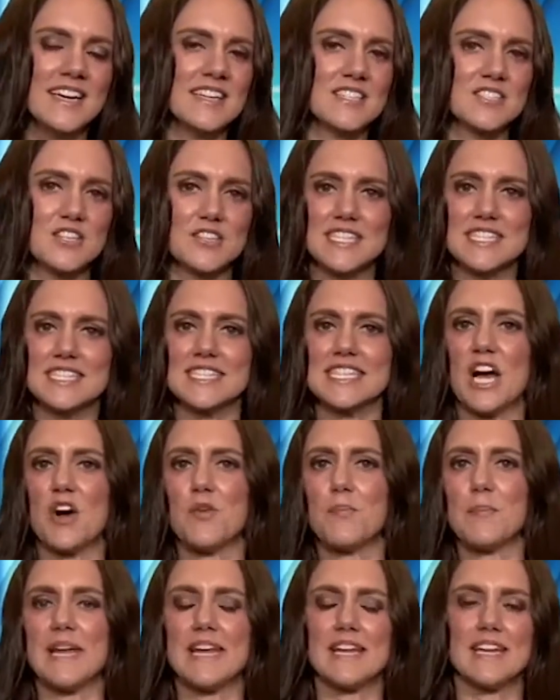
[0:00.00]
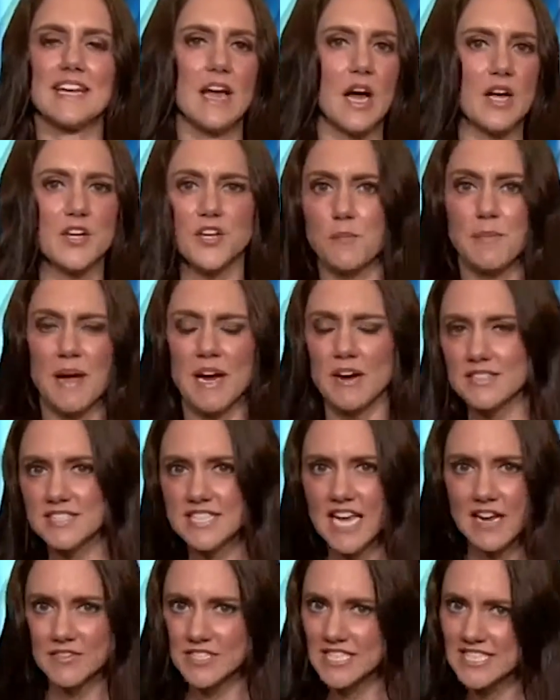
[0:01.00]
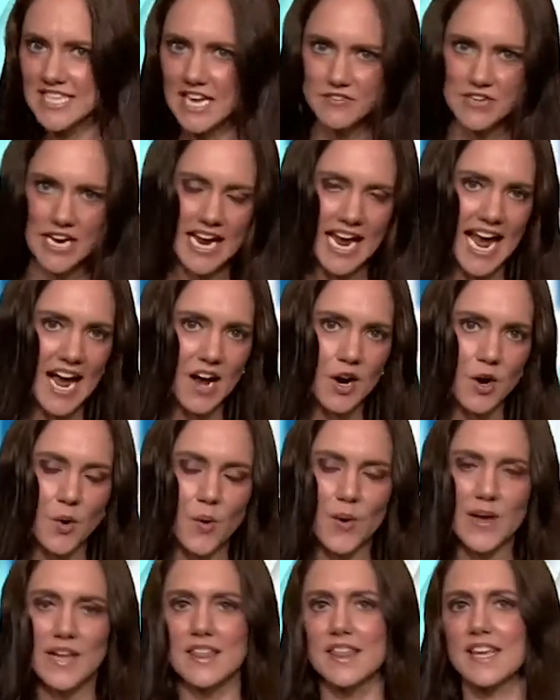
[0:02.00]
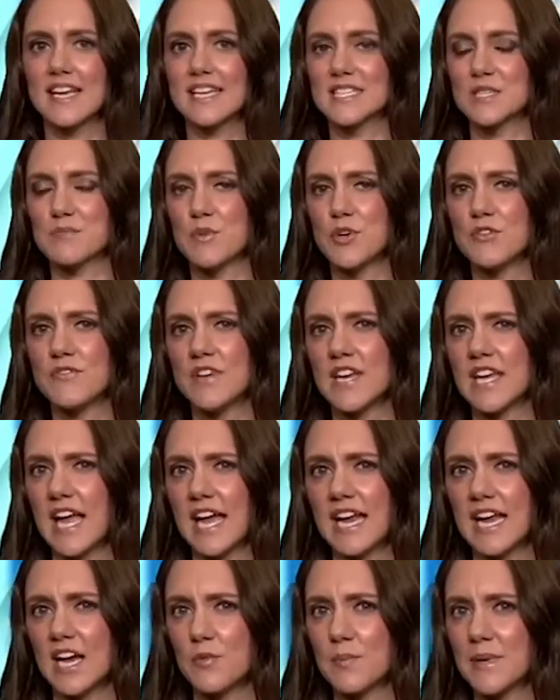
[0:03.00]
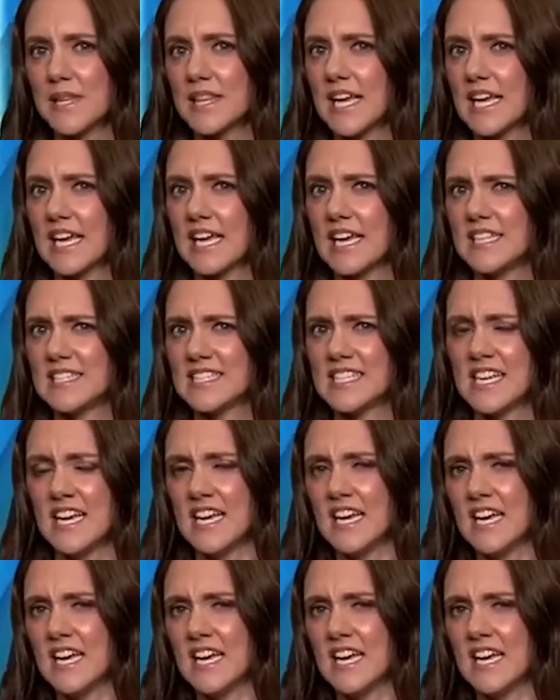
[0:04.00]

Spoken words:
So just helping, you know, parents having to navigate how quick things are moving and helping their kids